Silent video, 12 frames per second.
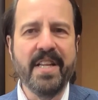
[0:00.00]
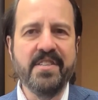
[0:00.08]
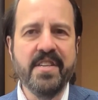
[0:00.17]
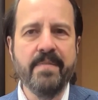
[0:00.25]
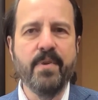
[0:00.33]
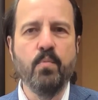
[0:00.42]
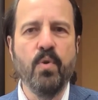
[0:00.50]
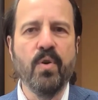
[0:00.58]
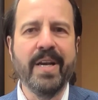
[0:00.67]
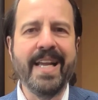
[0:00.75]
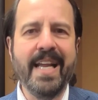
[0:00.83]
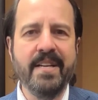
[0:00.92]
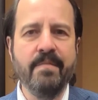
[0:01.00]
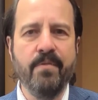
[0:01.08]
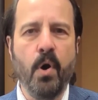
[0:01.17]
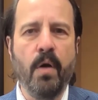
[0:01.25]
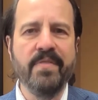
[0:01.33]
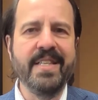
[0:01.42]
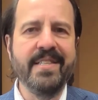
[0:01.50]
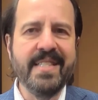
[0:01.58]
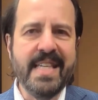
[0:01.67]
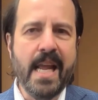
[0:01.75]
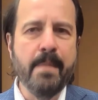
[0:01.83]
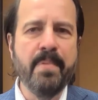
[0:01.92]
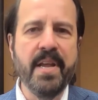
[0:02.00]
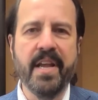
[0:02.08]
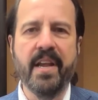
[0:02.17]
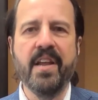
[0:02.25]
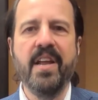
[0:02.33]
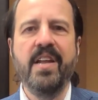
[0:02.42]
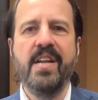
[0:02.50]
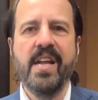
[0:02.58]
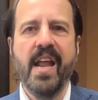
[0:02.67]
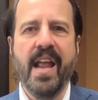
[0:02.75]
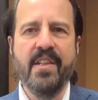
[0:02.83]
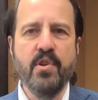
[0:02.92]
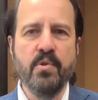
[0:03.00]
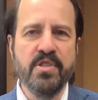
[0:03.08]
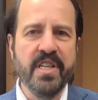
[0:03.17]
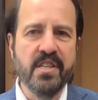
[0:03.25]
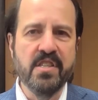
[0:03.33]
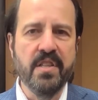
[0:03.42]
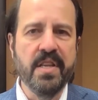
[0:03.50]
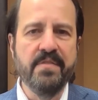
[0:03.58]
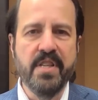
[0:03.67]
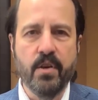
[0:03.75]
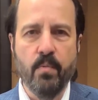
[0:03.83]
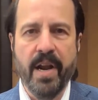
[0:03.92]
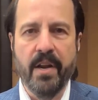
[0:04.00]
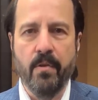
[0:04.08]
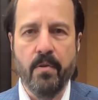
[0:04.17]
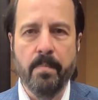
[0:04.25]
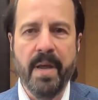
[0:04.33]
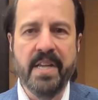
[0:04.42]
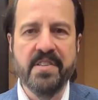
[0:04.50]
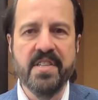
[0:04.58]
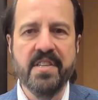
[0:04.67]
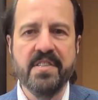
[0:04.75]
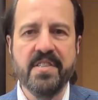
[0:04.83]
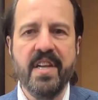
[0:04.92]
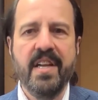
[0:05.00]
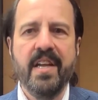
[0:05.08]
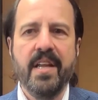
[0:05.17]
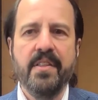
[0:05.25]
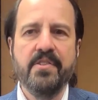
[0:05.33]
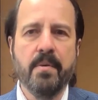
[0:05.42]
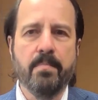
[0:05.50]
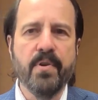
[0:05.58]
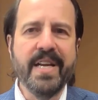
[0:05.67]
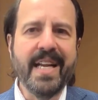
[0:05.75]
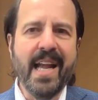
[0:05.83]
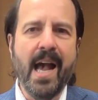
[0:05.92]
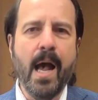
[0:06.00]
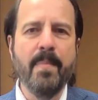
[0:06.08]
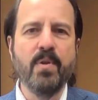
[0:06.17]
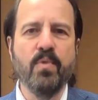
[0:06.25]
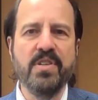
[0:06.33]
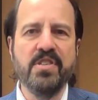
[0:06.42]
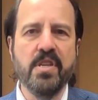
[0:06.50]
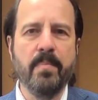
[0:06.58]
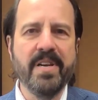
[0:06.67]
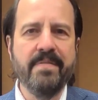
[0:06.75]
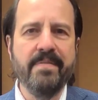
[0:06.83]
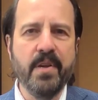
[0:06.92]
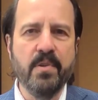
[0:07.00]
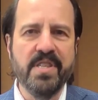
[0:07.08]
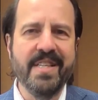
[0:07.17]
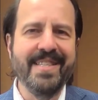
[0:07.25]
even will get involved in taping and using sleeves on a regular basis. These are pretty common when somebody feels it's